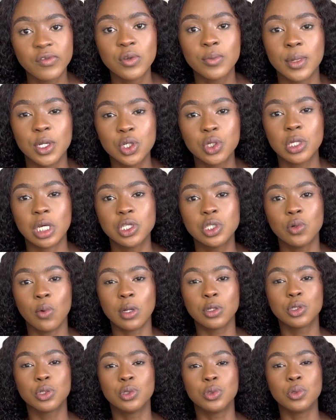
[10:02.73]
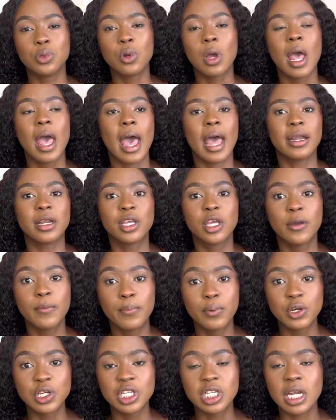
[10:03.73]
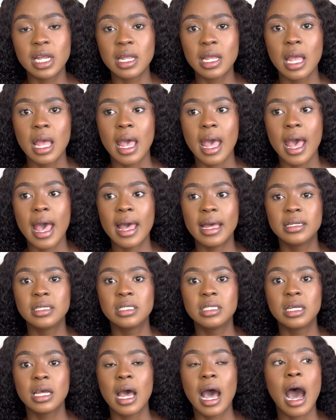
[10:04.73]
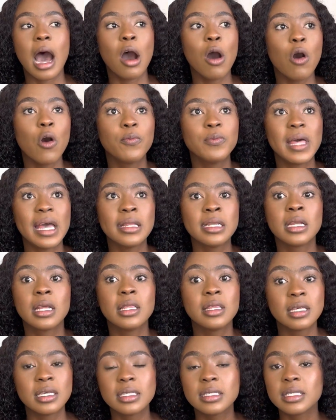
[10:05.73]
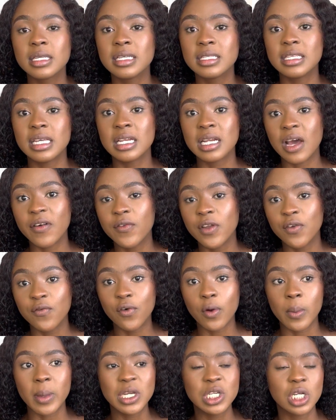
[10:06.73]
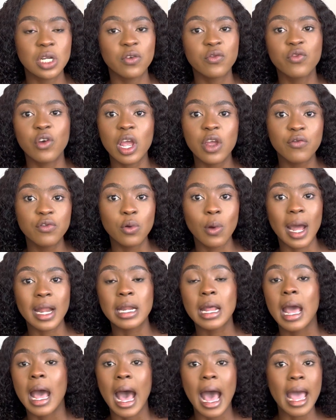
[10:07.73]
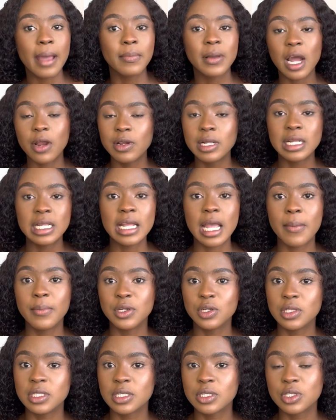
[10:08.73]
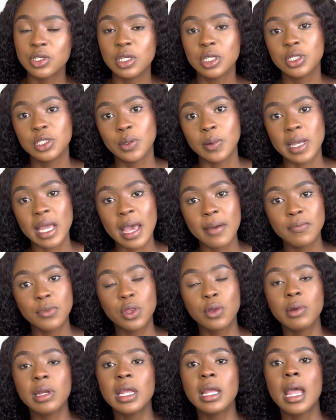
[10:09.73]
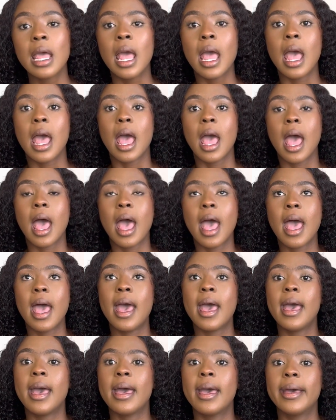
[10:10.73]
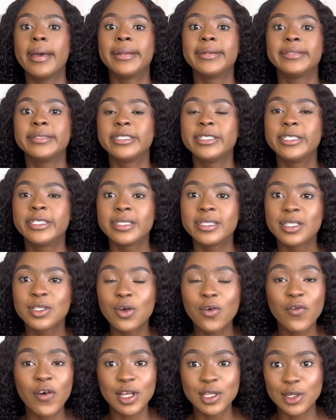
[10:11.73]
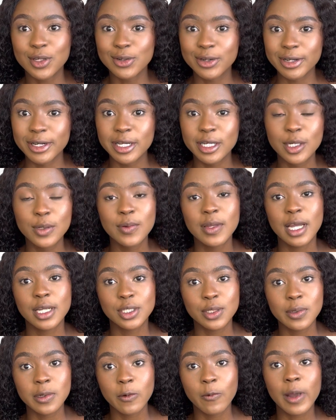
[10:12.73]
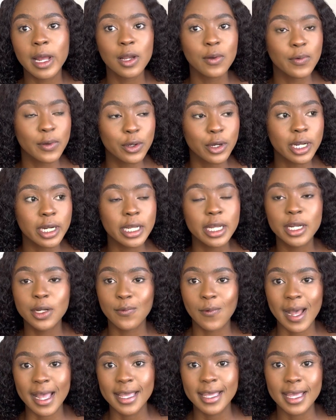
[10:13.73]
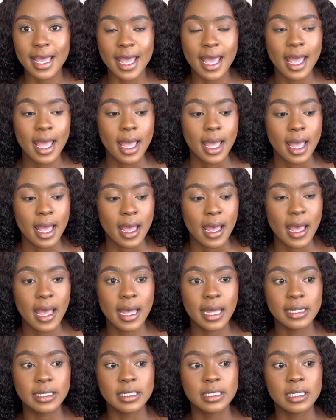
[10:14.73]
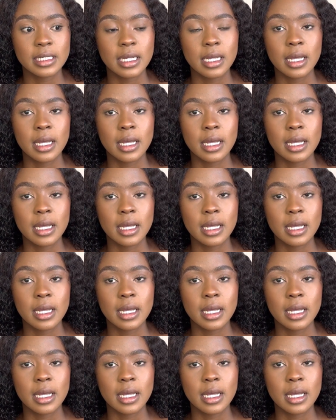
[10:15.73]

to make sure that you want to do and keep pushing. And I hope that this is enough information for everyone. I'm currently a MEDUNSA student doing M3, and so far so good. We are doing well, we got in, we're here, and